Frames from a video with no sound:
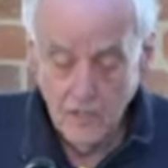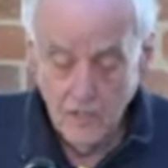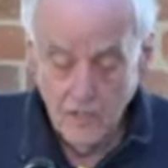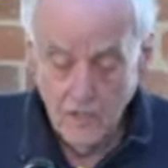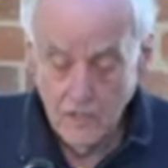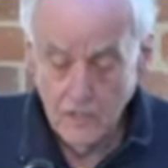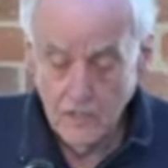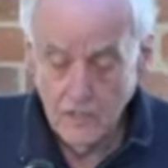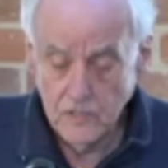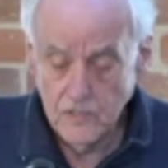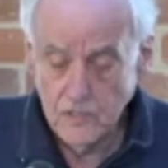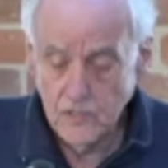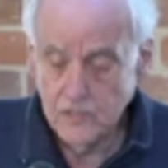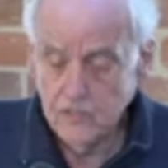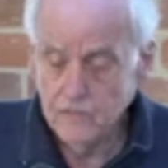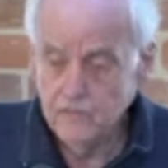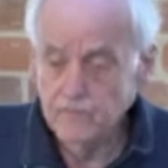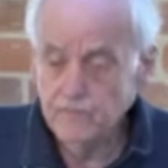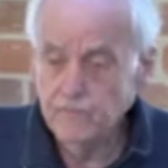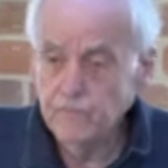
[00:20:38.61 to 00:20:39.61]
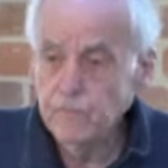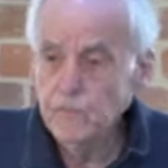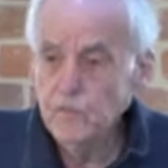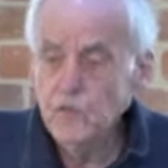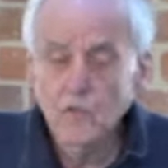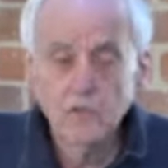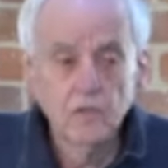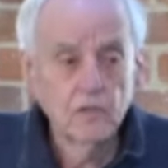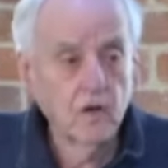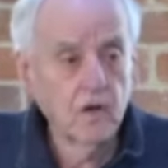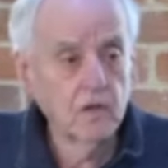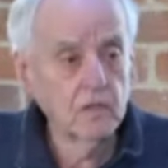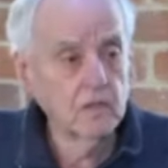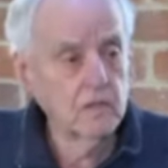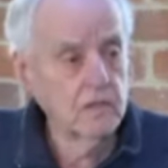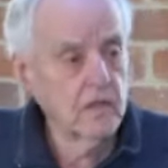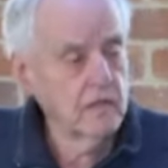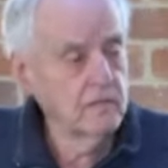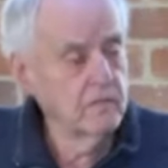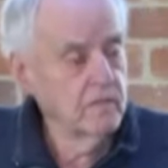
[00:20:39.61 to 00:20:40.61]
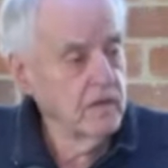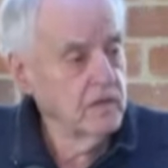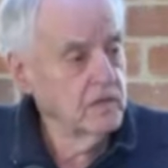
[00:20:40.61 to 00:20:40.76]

And he said, God, let me